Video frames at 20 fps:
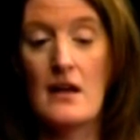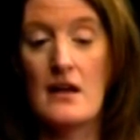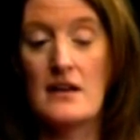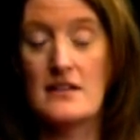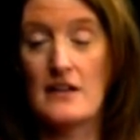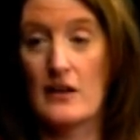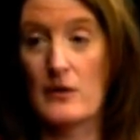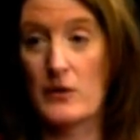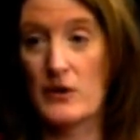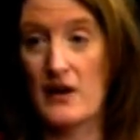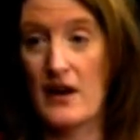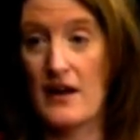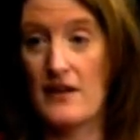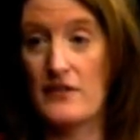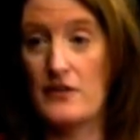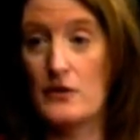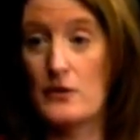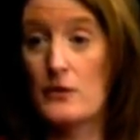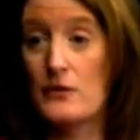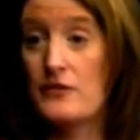Delaware
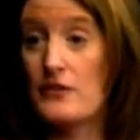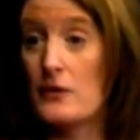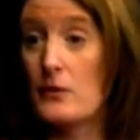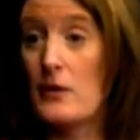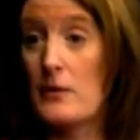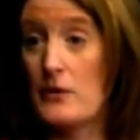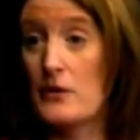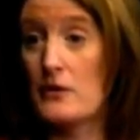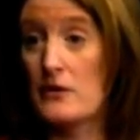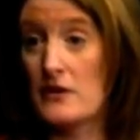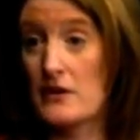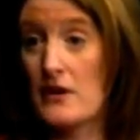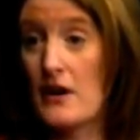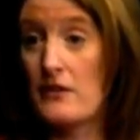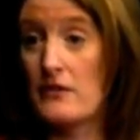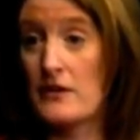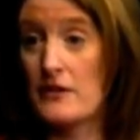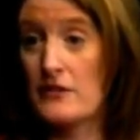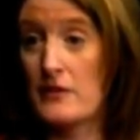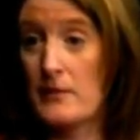Avenue for women who are
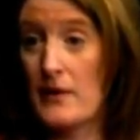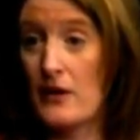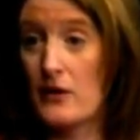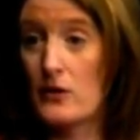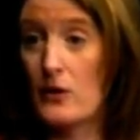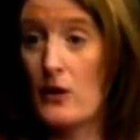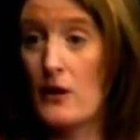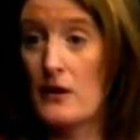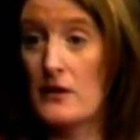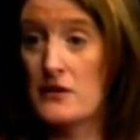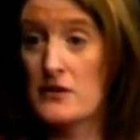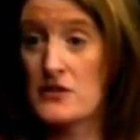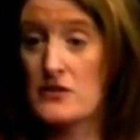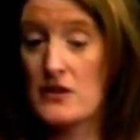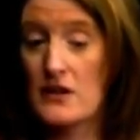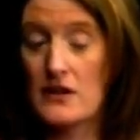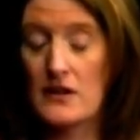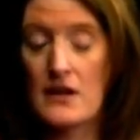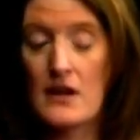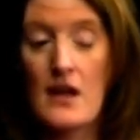recovering from alcohol and
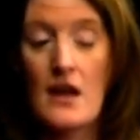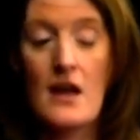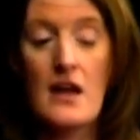drug.